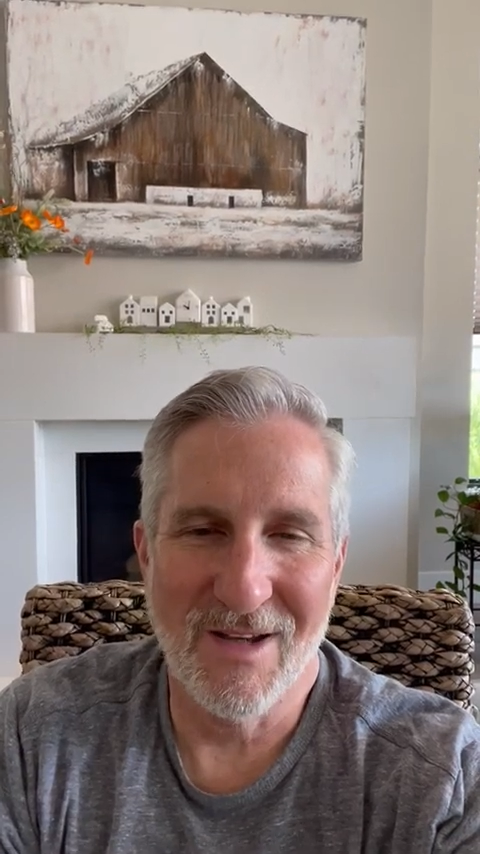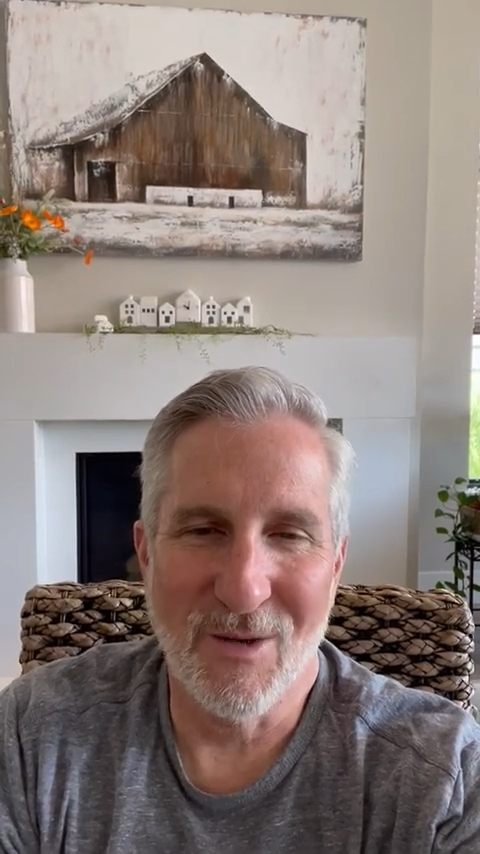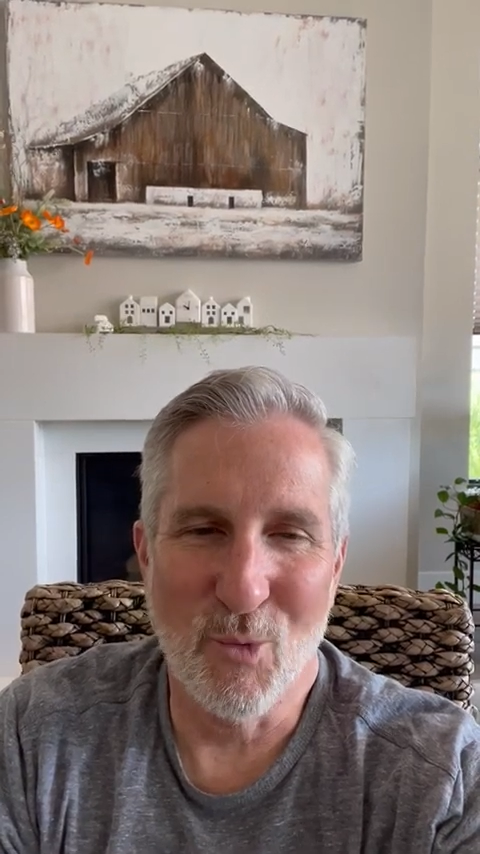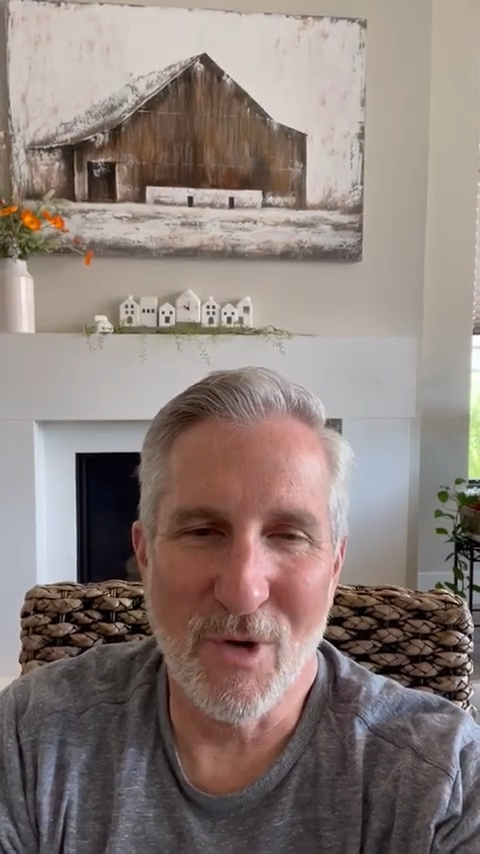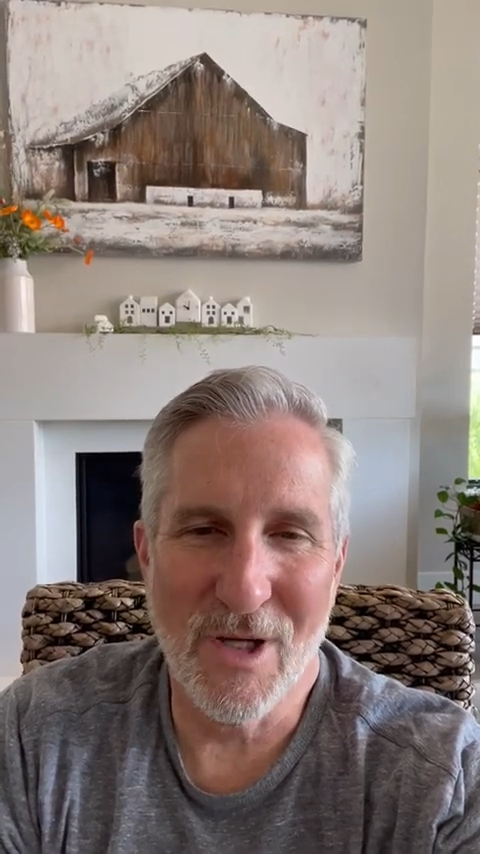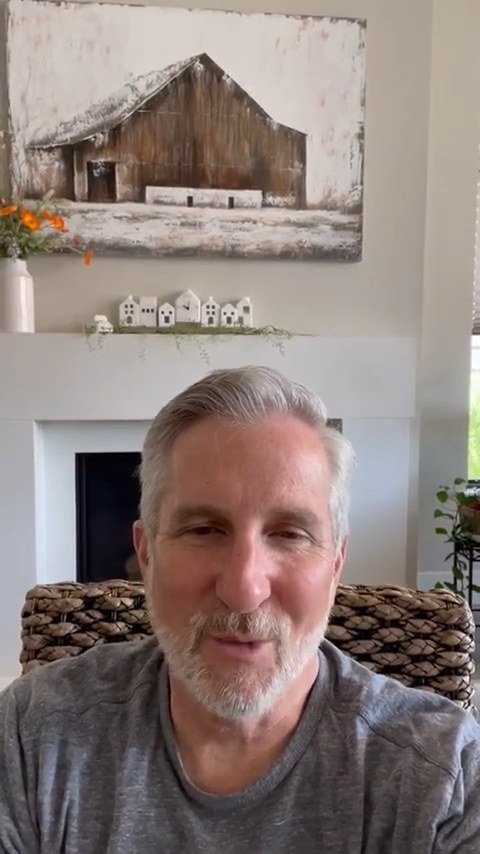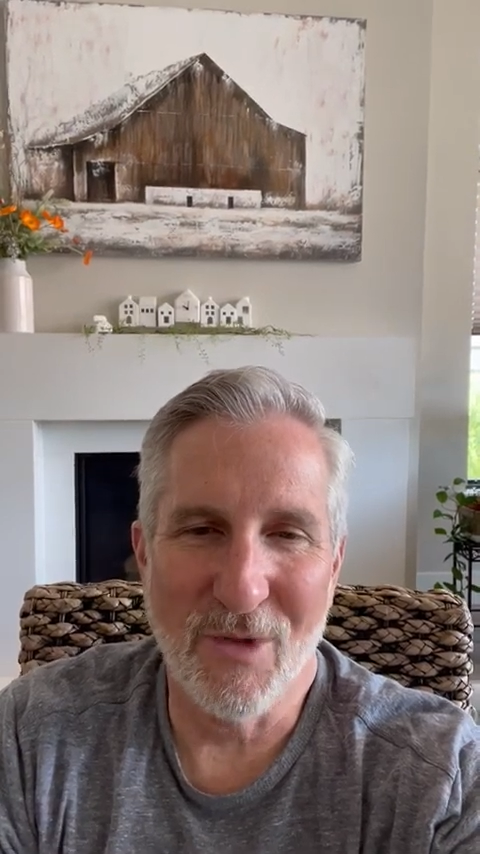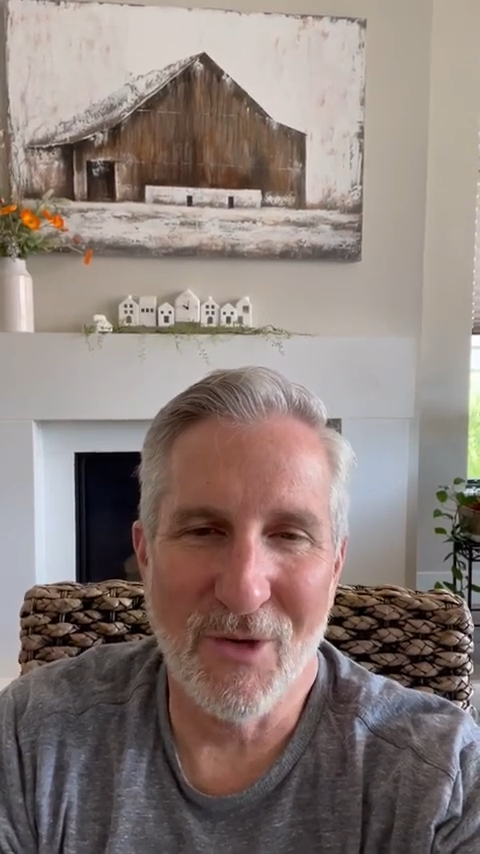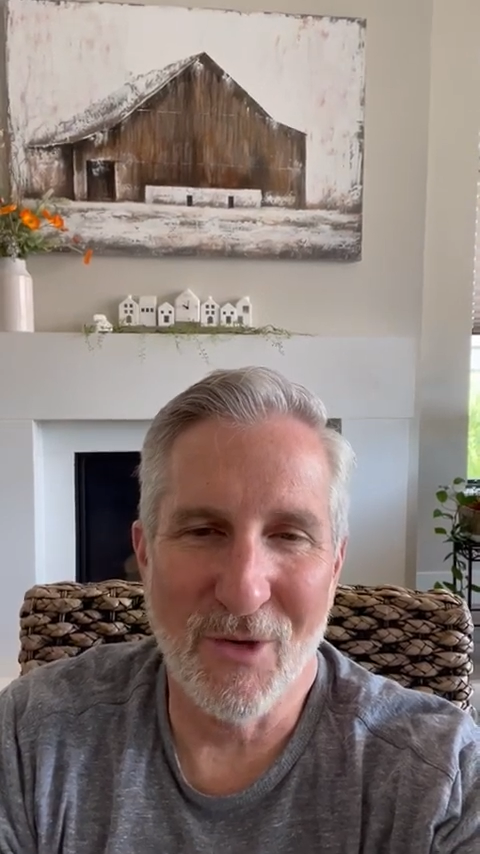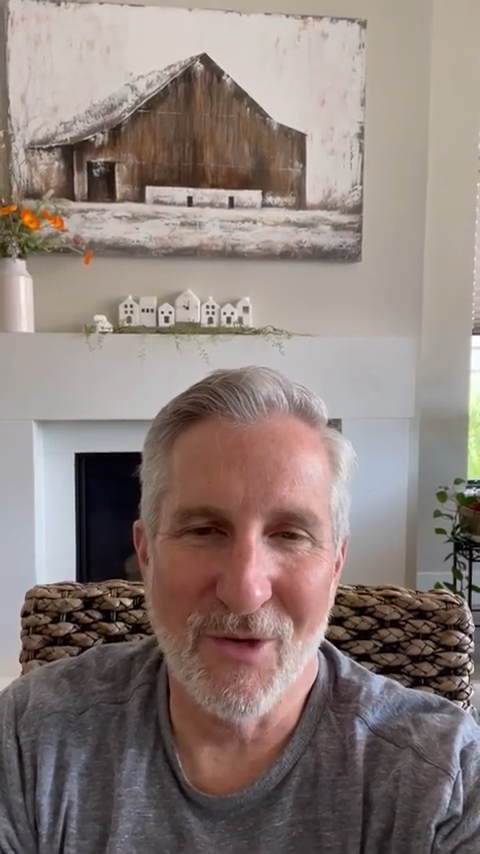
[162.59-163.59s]
in working
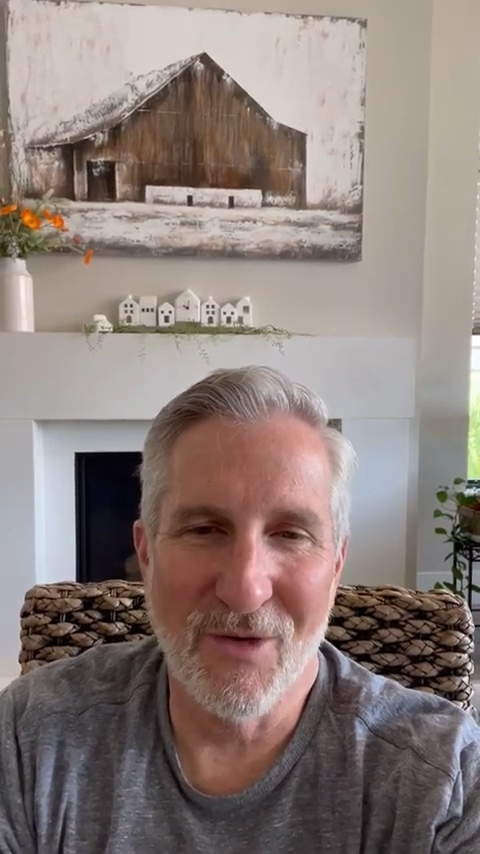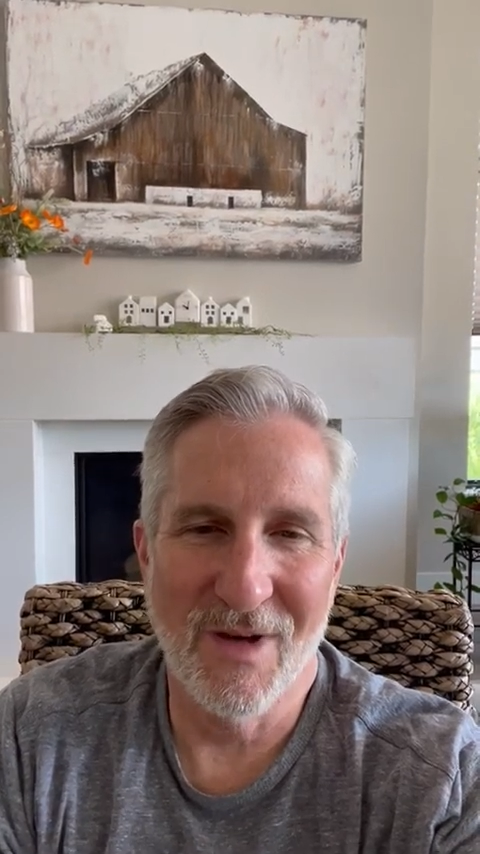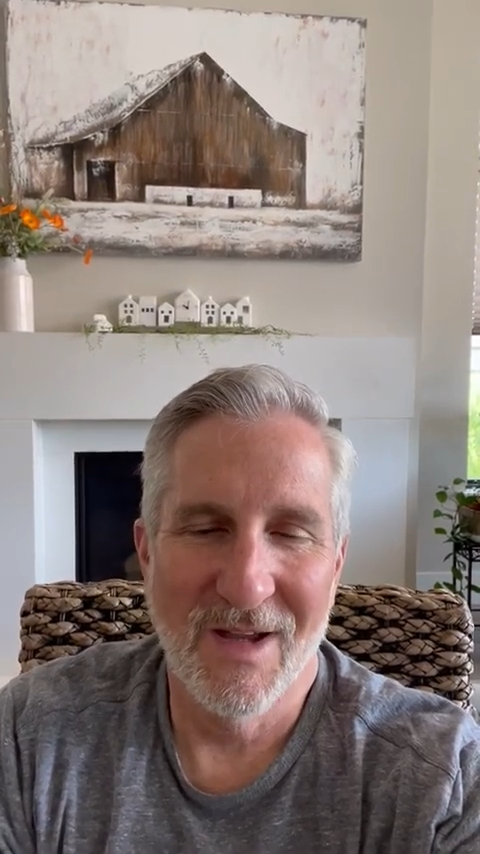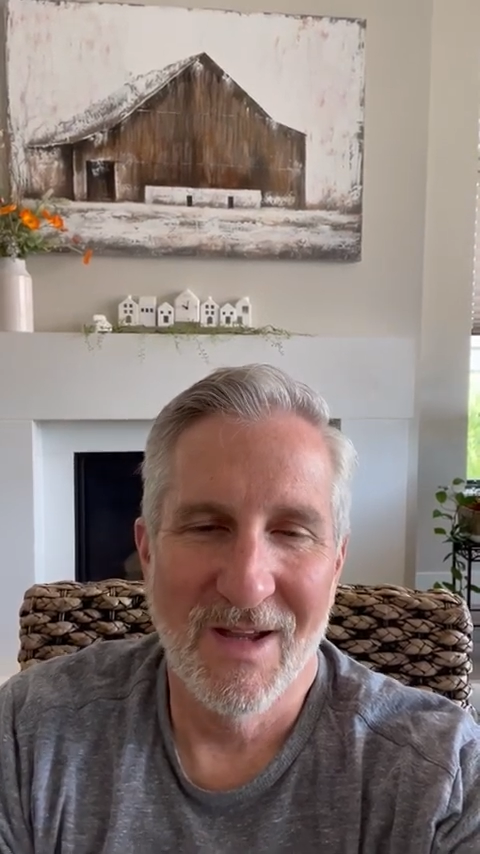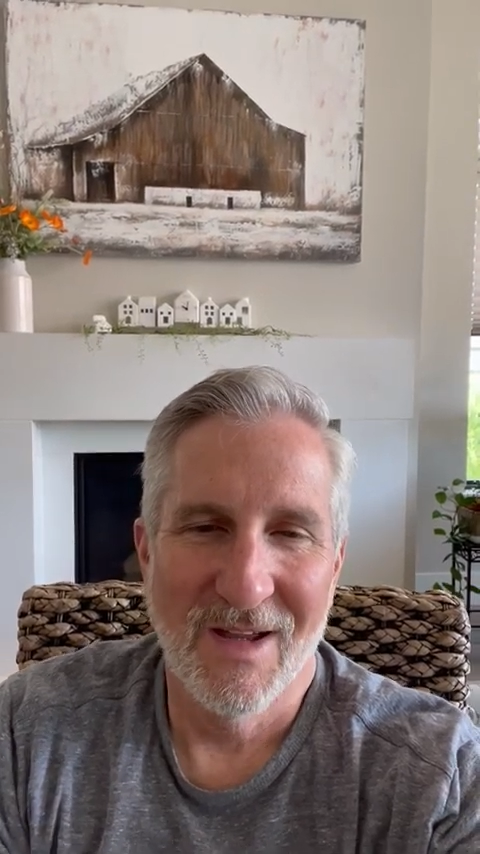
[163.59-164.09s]
with her.